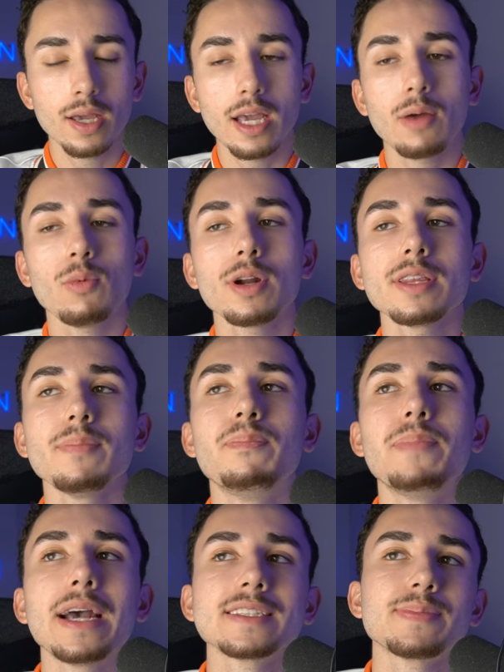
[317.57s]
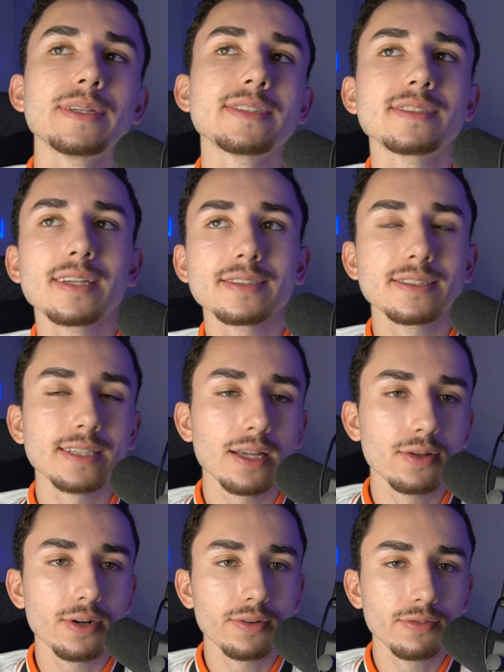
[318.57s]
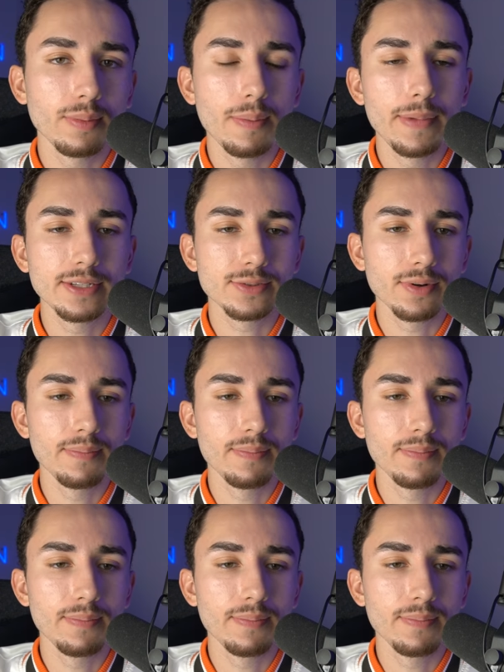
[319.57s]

And one of the best business lessons I learned from a mentor